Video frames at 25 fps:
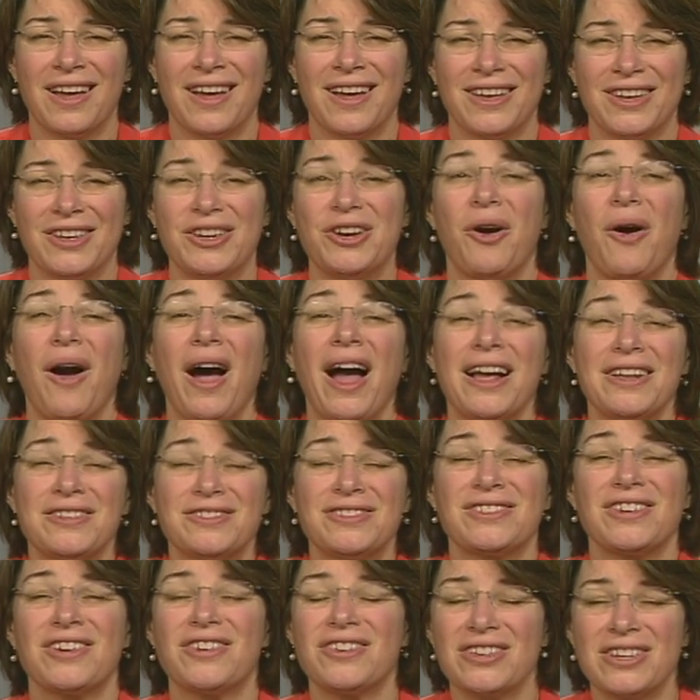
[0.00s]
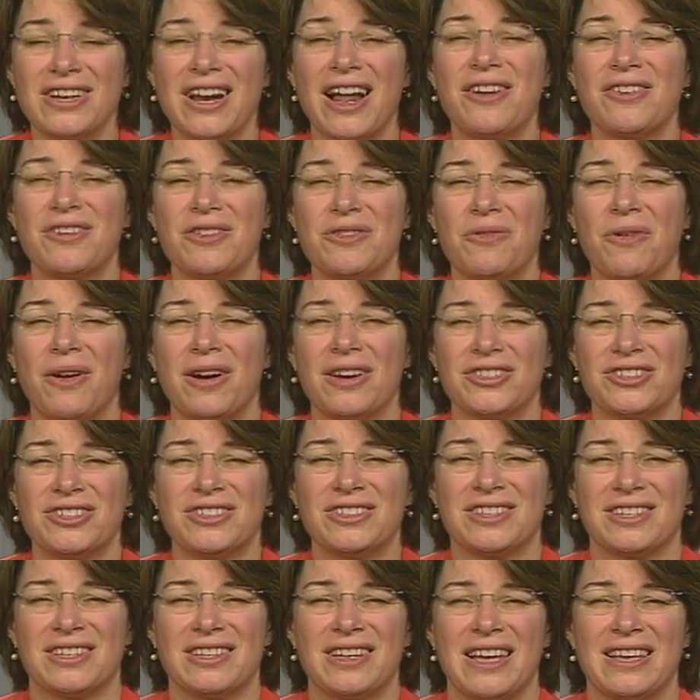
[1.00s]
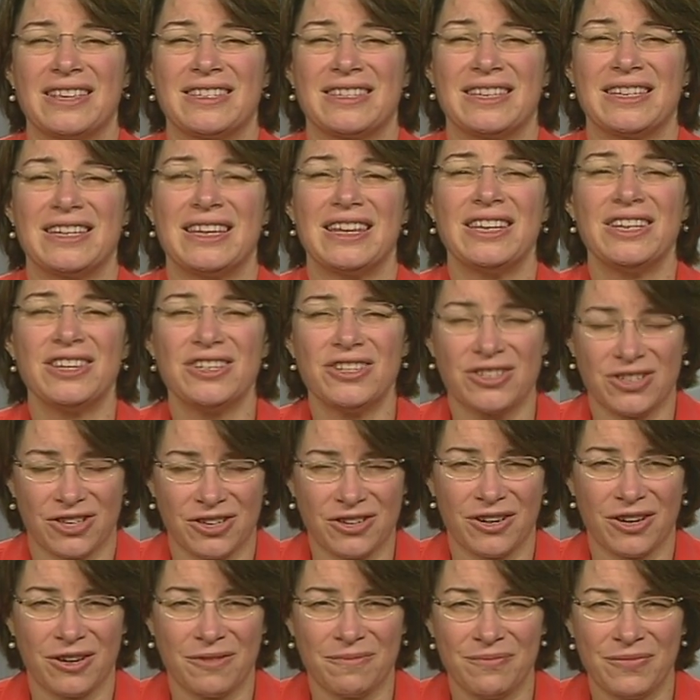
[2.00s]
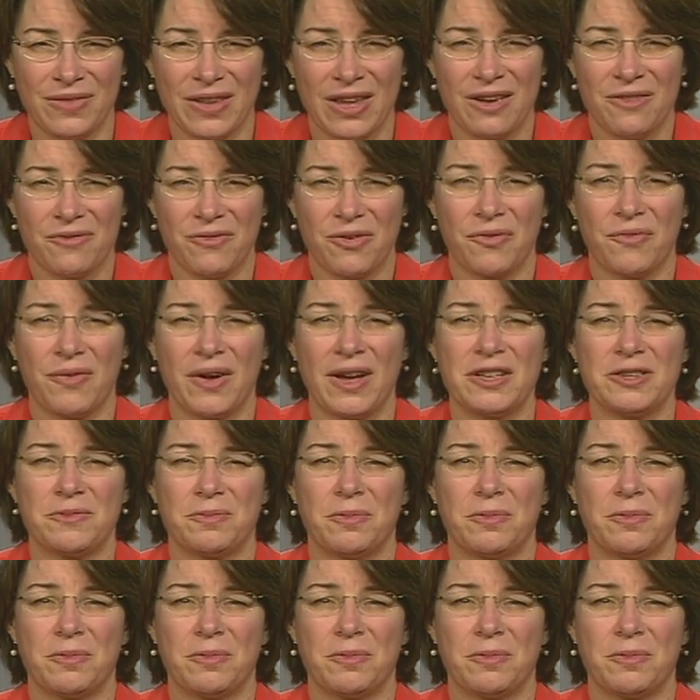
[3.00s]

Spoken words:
You know, I started out in Washington as an intern for Vice